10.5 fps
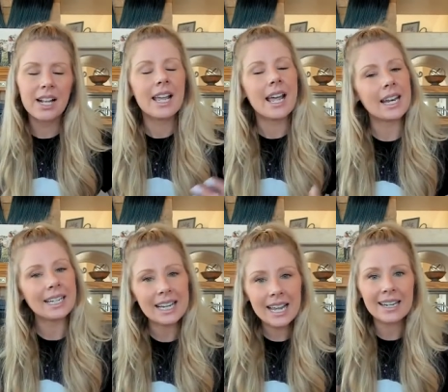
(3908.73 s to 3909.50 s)
And
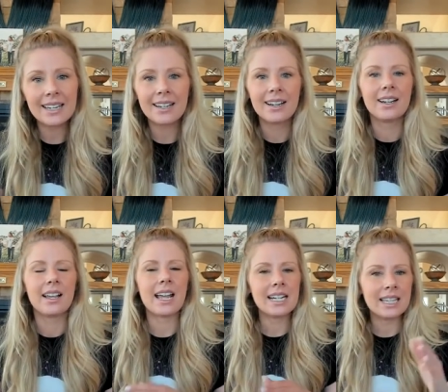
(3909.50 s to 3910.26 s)
again,
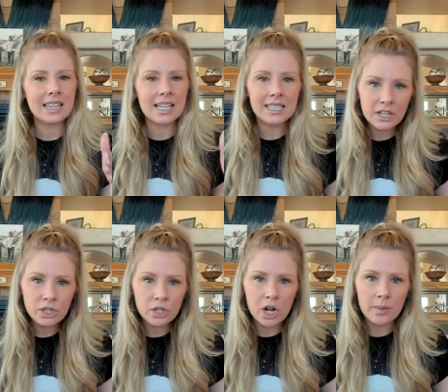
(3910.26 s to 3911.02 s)
anything that does
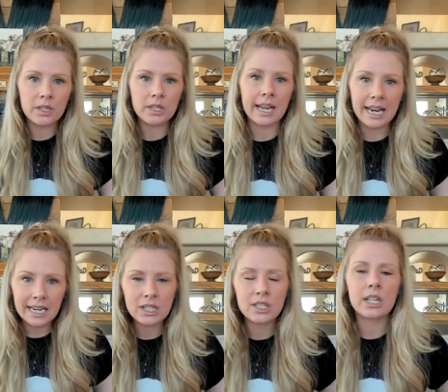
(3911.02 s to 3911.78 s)
show up is
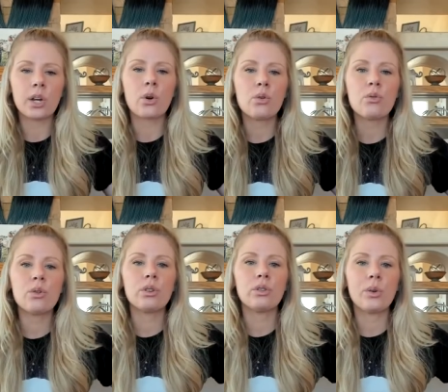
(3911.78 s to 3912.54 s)
enhancing
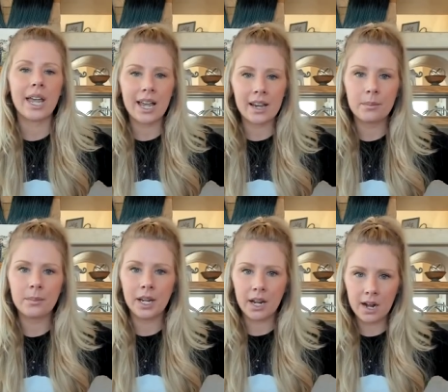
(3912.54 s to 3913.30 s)
who you can
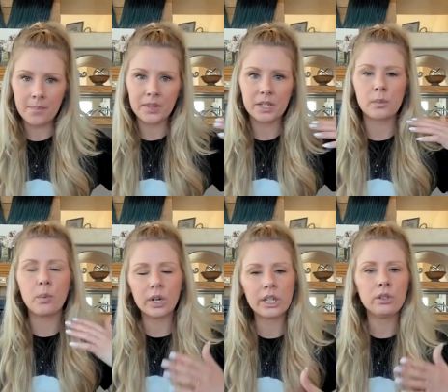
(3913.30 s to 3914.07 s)
become. It's
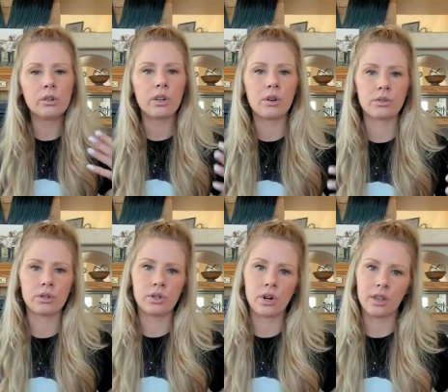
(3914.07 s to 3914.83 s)
bringing you closer
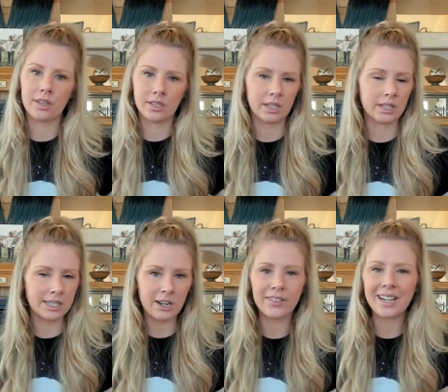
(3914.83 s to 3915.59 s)
to your authentic self.